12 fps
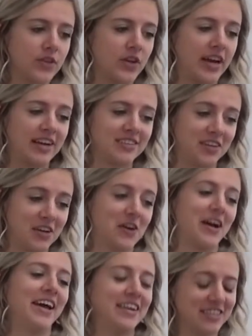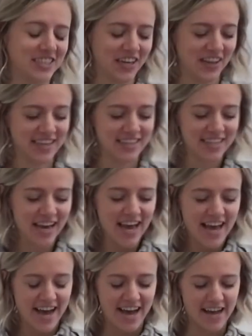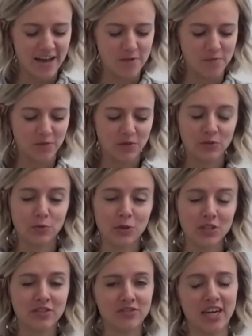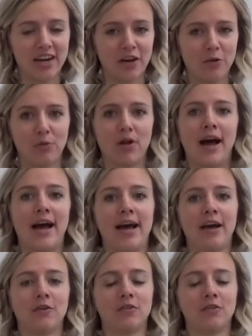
So I guess I'll go ahead and show this. Rules of Jenga apply: